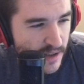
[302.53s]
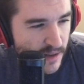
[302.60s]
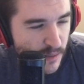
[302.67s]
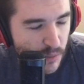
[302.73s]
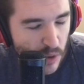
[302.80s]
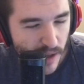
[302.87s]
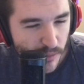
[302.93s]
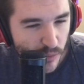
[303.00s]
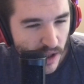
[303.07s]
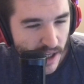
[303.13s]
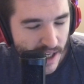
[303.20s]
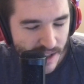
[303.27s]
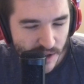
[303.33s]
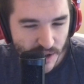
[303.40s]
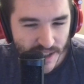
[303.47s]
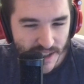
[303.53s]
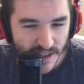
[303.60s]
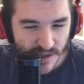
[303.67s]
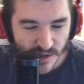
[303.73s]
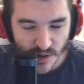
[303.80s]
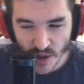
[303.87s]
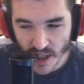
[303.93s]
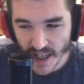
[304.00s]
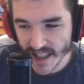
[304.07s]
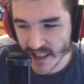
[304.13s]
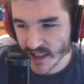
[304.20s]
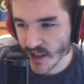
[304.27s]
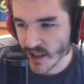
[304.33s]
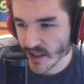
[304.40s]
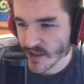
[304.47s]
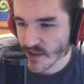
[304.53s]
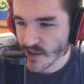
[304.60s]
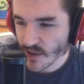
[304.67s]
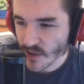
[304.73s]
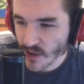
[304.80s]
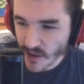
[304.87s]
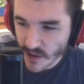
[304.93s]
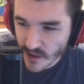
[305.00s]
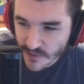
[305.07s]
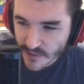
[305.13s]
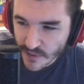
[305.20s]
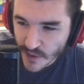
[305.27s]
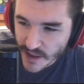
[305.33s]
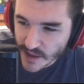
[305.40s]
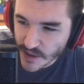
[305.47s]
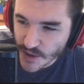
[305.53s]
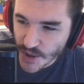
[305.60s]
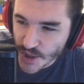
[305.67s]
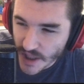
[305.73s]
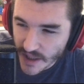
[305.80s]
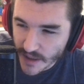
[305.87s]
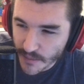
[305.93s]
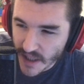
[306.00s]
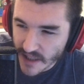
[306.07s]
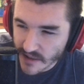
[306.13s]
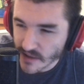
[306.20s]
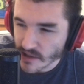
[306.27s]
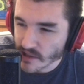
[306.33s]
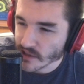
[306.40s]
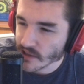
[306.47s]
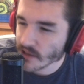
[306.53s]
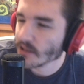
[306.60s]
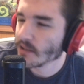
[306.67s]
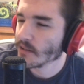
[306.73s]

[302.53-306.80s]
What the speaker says: The problem with Octodad is you draw 8 cards, and they're all freaking chunk monsters.